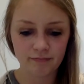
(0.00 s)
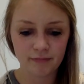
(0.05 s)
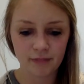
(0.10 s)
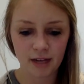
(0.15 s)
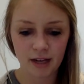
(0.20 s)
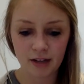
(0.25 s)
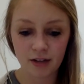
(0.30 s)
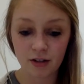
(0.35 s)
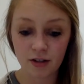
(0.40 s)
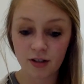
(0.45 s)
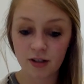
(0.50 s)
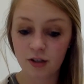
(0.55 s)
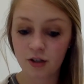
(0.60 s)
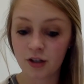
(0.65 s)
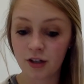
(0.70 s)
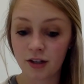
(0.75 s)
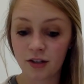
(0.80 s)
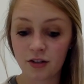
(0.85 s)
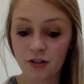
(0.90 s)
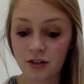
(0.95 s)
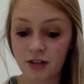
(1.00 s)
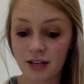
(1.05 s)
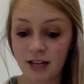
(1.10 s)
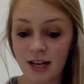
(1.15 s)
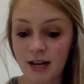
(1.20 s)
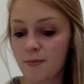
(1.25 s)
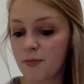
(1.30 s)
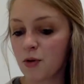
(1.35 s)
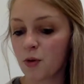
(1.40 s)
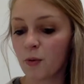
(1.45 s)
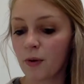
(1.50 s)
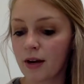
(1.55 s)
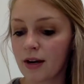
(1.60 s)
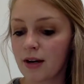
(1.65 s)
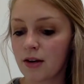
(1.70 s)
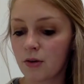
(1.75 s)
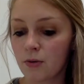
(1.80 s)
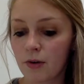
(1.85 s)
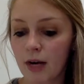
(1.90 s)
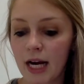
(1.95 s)
Not just a shelter to keep the
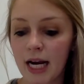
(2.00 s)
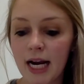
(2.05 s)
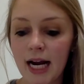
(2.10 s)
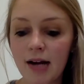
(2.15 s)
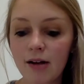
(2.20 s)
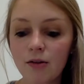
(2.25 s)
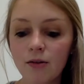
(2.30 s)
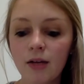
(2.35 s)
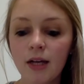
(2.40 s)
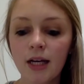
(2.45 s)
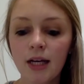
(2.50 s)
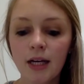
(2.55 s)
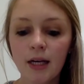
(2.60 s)
wind and rain out,